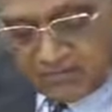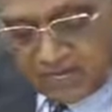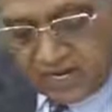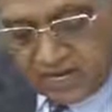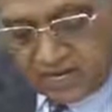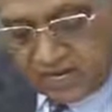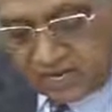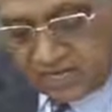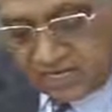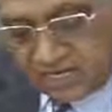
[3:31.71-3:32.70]
will
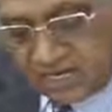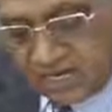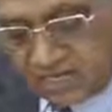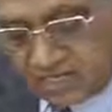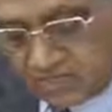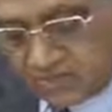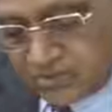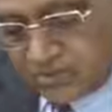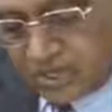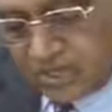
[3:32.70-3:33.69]
undoubtedly
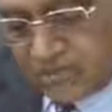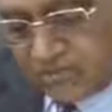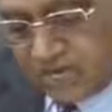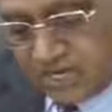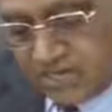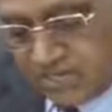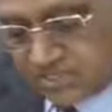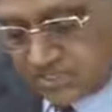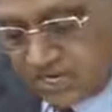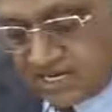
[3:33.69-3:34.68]
contribute to the
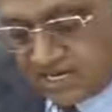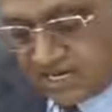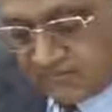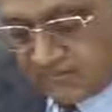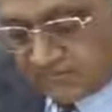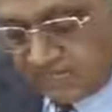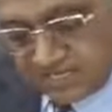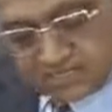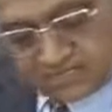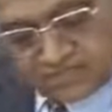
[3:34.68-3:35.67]
understanding of
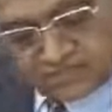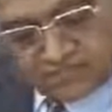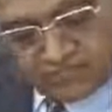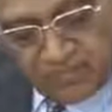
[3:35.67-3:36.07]
statistics